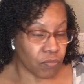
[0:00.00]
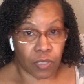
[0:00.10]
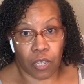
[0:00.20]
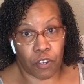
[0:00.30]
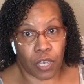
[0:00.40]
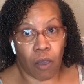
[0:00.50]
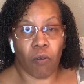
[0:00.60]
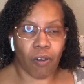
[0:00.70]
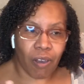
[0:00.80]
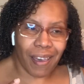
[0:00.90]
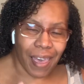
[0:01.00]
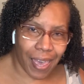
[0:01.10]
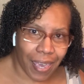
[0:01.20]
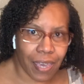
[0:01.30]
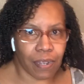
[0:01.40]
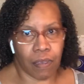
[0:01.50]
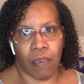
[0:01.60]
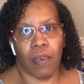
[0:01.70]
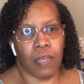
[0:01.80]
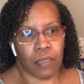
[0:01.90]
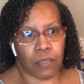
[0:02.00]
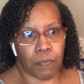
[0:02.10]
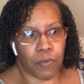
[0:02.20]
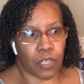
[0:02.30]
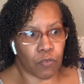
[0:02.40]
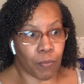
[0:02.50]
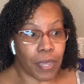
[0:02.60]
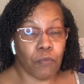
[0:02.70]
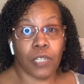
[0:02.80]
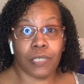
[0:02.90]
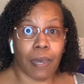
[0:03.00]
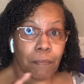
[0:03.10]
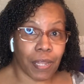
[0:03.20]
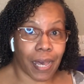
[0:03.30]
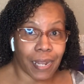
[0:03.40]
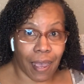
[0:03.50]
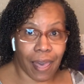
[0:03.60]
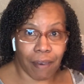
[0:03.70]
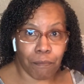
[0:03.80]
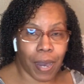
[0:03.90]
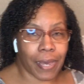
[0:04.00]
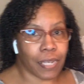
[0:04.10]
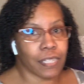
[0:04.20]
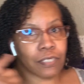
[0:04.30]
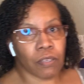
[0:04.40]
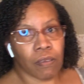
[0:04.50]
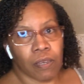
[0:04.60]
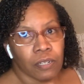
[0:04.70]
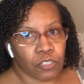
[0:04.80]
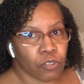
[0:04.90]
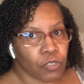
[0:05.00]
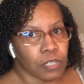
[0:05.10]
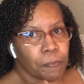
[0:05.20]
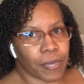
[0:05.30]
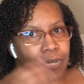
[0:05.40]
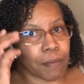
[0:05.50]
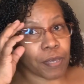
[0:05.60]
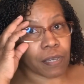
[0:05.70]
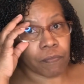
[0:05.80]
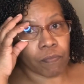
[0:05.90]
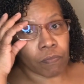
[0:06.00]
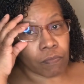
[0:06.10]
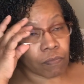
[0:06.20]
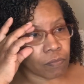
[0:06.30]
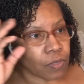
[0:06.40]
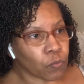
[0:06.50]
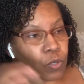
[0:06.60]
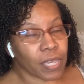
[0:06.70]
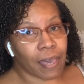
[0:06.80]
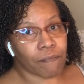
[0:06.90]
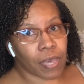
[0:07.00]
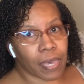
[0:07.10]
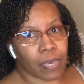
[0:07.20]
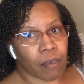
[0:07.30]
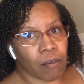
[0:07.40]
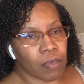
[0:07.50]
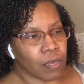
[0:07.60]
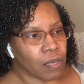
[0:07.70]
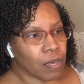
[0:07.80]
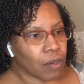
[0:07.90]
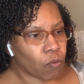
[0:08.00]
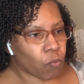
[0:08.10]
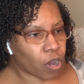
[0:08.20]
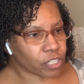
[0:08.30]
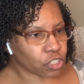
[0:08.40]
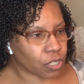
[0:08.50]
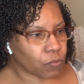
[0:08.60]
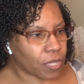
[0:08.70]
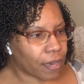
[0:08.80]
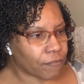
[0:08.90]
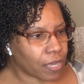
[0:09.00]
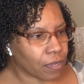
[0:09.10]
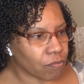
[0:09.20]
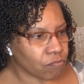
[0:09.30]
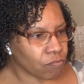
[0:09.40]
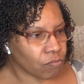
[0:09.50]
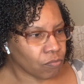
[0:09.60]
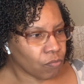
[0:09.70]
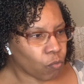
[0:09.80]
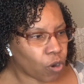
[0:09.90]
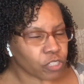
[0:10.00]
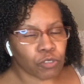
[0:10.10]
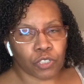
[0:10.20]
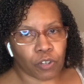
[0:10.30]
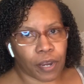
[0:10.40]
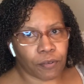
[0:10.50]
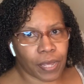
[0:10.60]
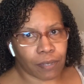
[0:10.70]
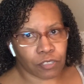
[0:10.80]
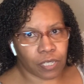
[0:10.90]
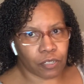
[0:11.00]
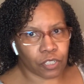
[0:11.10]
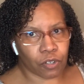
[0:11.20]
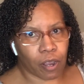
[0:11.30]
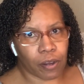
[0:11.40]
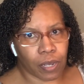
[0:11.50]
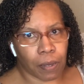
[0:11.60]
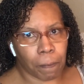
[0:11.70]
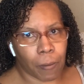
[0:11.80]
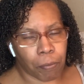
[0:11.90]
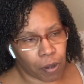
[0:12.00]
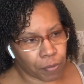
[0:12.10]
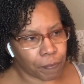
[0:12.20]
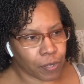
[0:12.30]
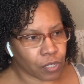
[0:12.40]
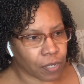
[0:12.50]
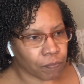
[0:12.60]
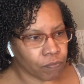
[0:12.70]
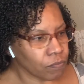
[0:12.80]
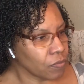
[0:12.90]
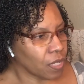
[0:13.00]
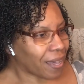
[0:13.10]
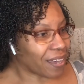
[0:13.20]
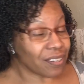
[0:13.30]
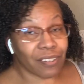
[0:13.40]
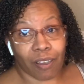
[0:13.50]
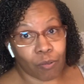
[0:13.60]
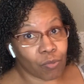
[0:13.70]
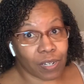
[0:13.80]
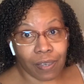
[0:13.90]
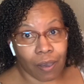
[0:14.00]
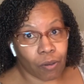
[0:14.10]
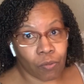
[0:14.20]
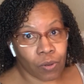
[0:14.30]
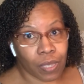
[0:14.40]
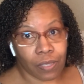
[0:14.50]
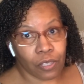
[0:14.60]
There you go. And the main reason I'm glad I have mine is due to the pandemic. We have a washer and dryer downstairs in our apartment building. I don't want to go and